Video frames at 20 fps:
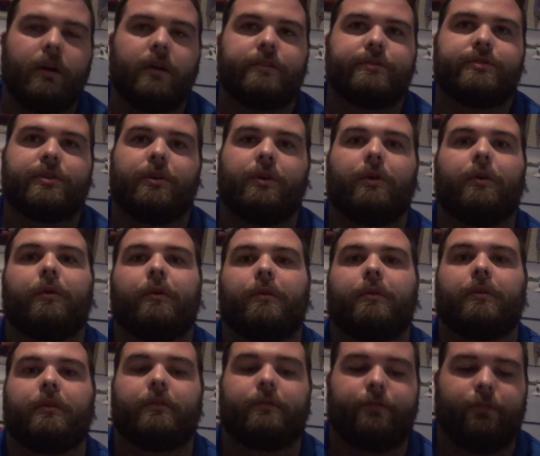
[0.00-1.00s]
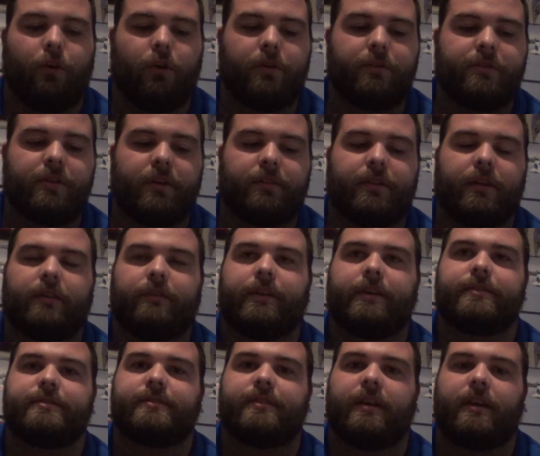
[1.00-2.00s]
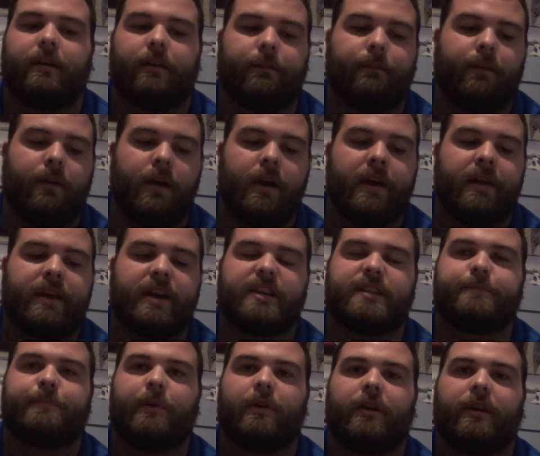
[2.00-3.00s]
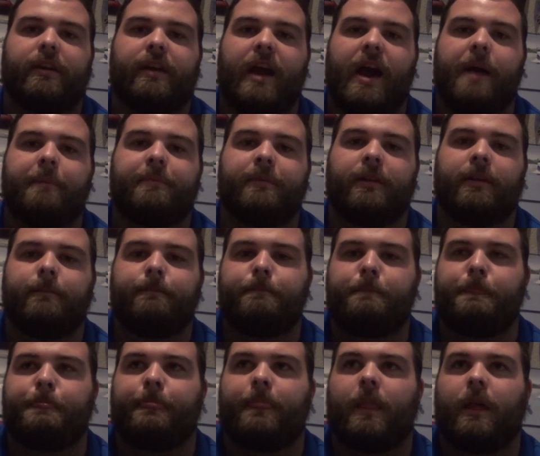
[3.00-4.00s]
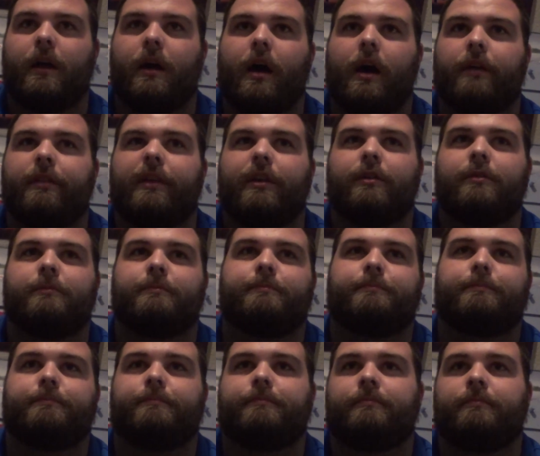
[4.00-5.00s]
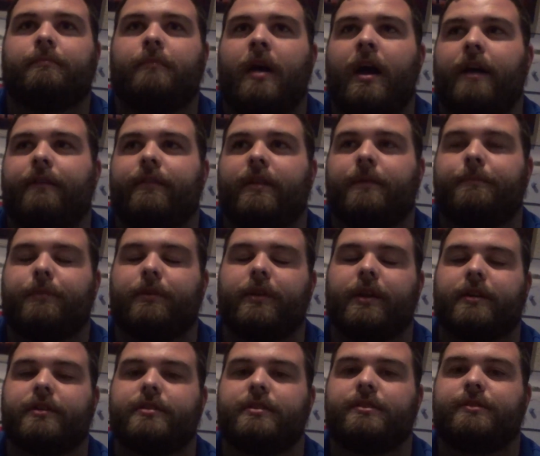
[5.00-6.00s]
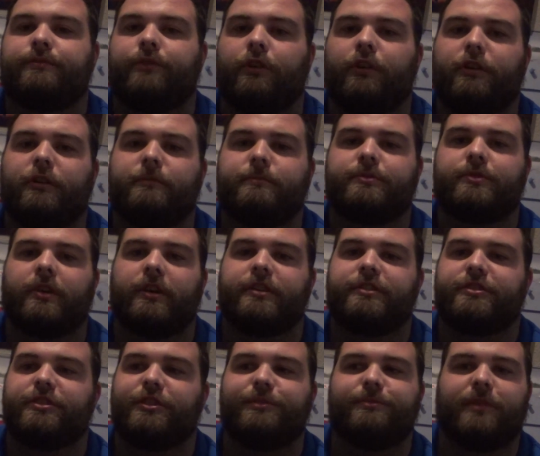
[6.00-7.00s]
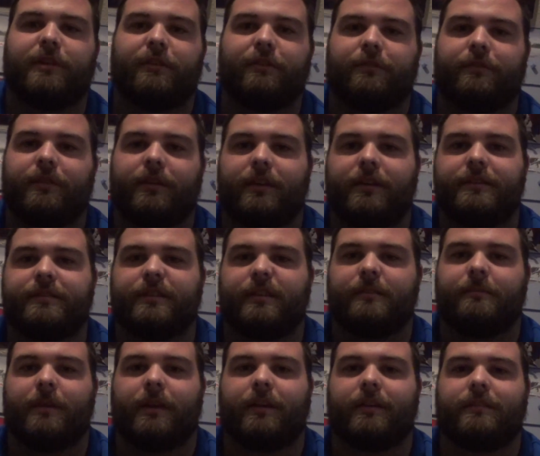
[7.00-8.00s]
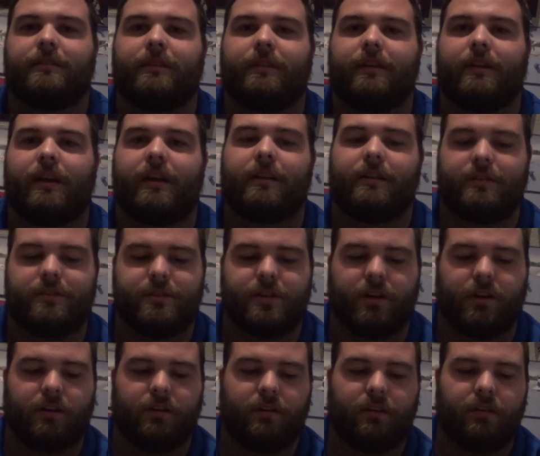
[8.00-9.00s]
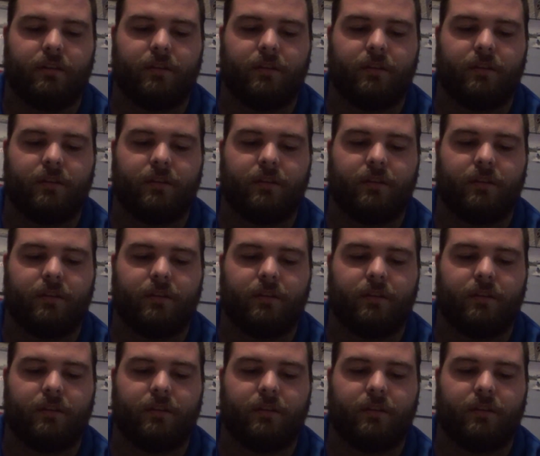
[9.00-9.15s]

So fourth on their list, they have Kasperi Kapanen. They don't have any predictions for him, so I assume they don't think he's going to make it to the NHL